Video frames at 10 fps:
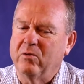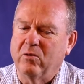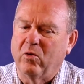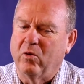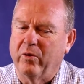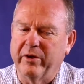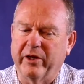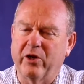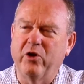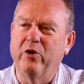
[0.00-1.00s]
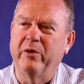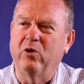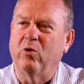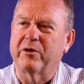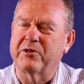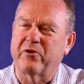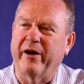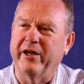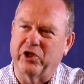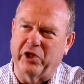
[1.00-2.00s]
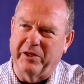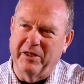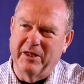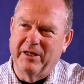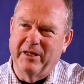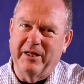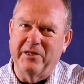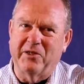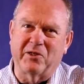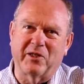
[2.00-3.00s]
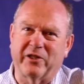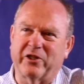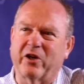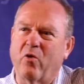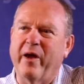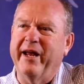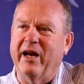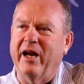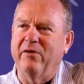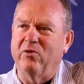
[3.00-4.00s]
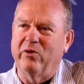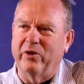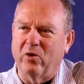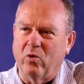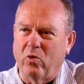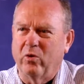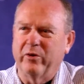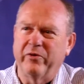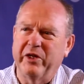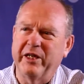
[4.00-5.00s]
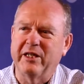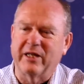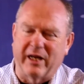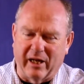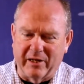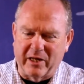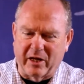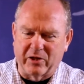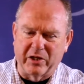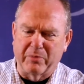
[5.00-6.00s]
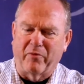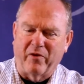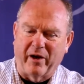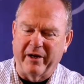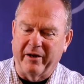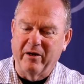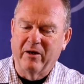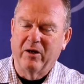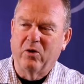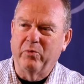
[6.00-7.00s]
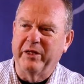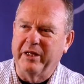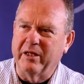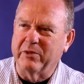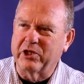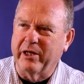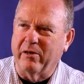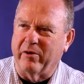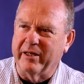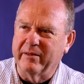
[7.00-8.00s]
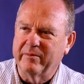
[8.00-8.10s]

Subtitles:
or the human orchestration is at such a grand level that all of the detail is actually provided within the machinery.